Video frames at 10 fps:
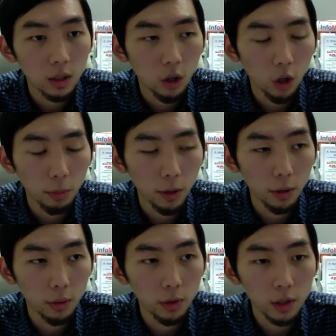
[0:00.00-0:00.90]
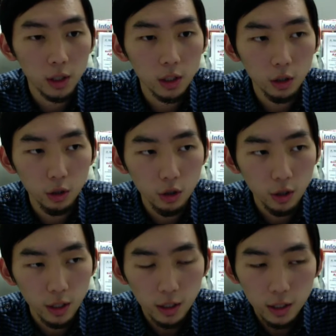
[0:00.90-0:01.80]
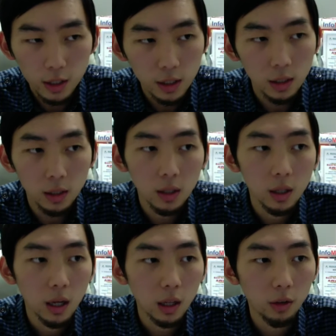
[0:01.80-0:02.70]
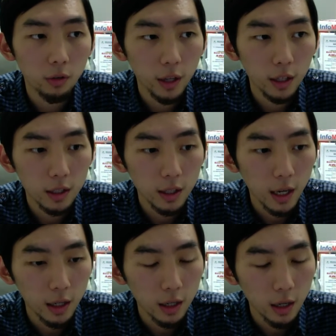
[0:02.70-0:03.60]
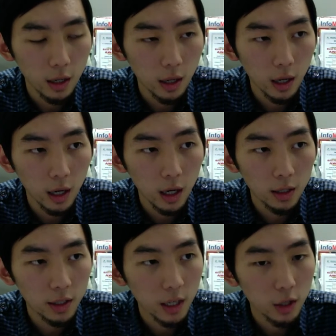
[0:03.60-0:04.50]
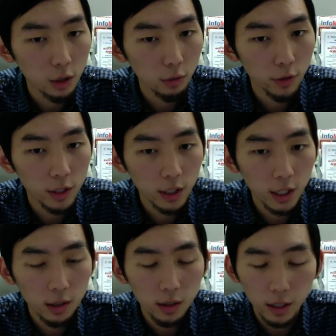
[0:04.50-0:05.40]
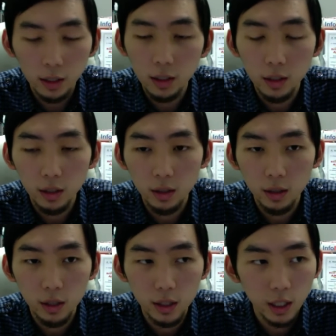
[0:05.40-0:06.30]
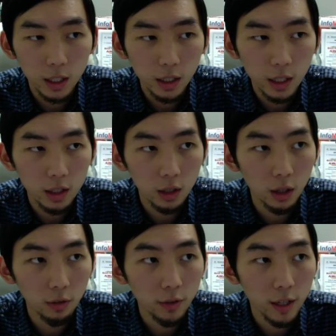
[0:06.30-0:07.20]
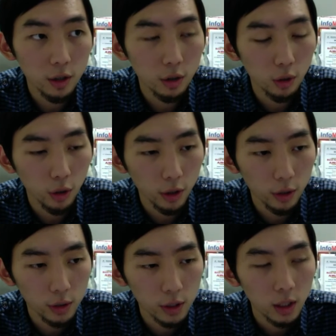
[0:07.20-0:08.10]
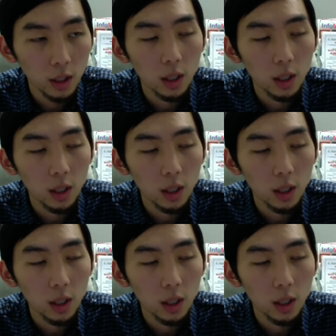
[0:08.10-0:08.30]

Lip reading: hormones, nutrients, a lot of things that are essential for the skin. Like, the skin needs a lot of natural oils